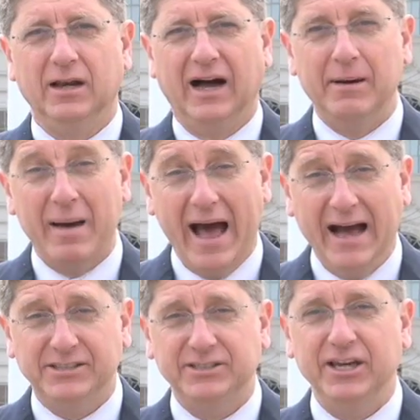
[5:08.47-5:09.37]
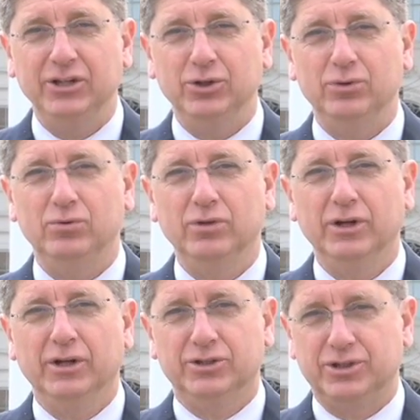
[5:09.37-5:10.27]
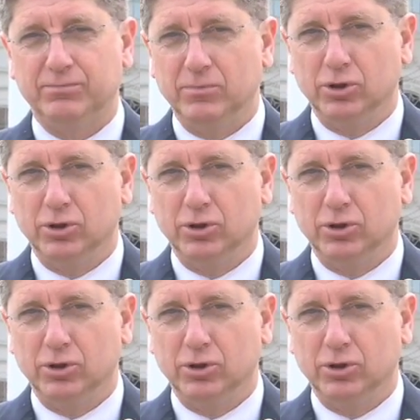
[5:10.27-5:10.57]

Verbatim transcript: I'm asking you to